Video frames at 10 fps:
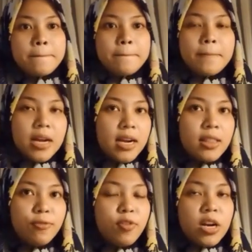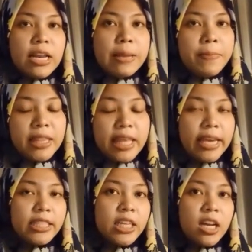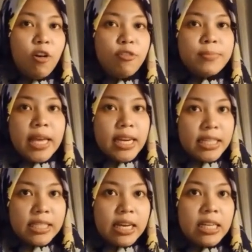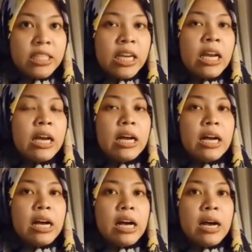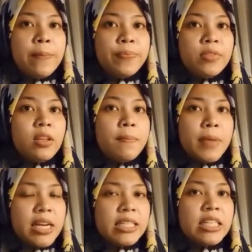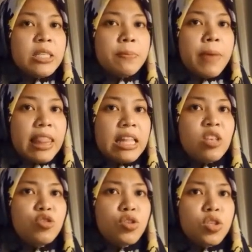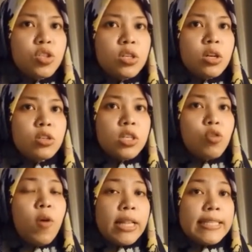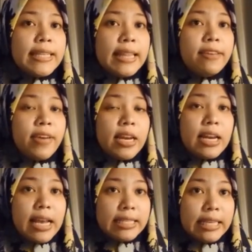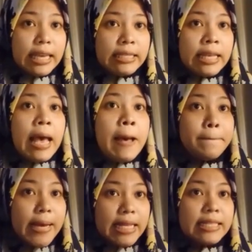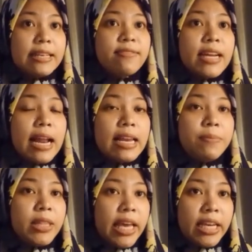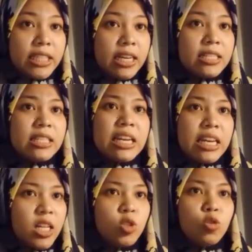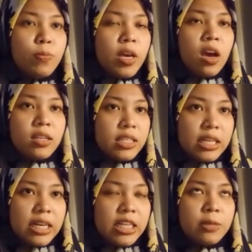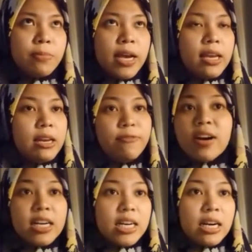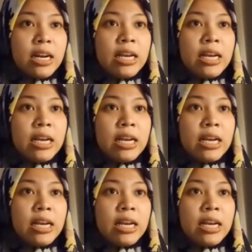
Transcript: But for the limitation of my research method used quantitative analysis, but several limitations needs to be considered by further